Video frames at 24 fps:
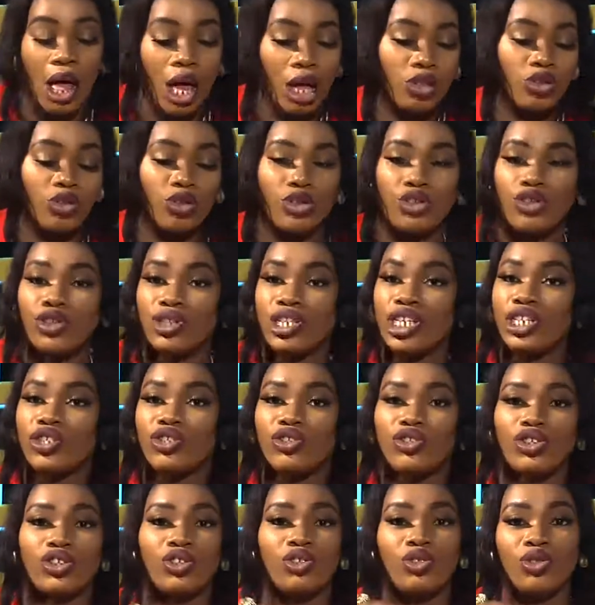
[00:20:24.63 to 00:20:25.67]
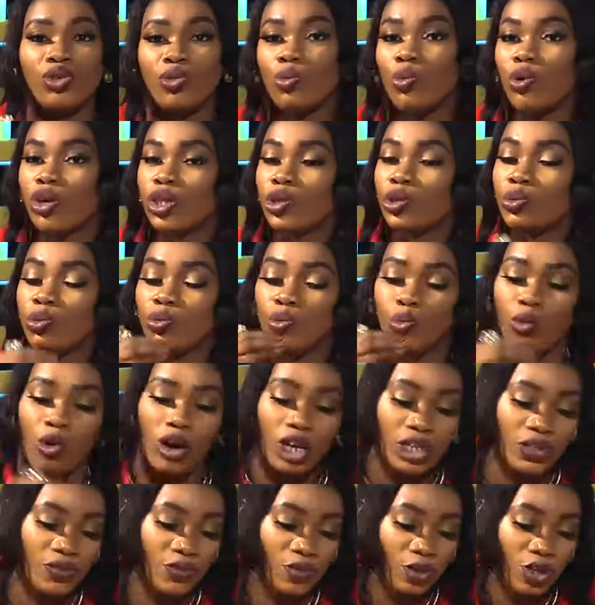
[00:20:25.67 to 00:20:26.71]
So you need to just know what
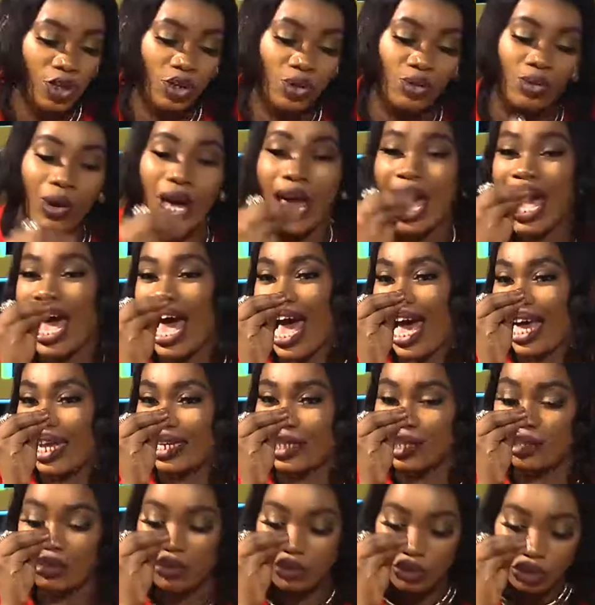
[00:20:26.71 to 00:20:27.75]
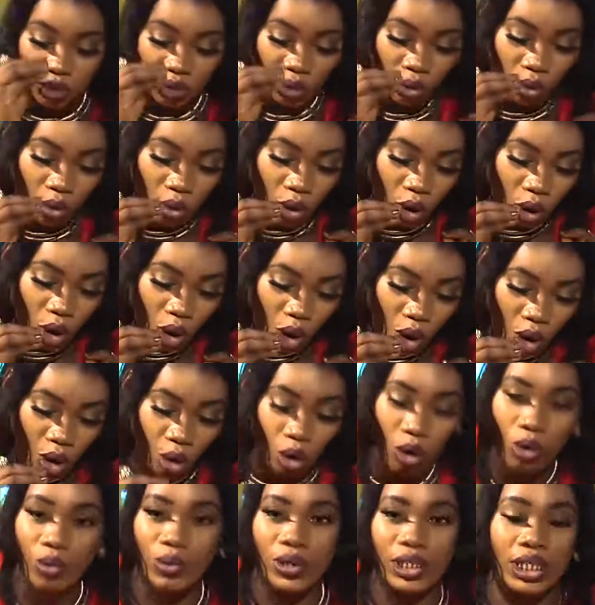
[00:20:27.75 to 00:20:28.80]
works for you and you know
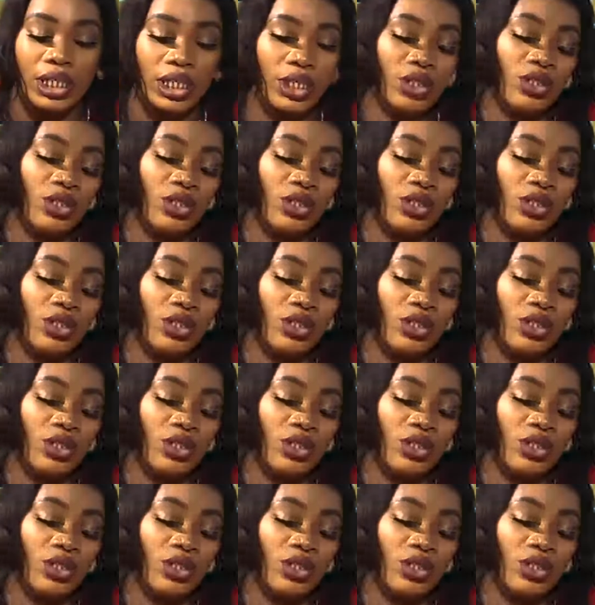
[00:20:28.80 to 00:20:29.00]
go with it.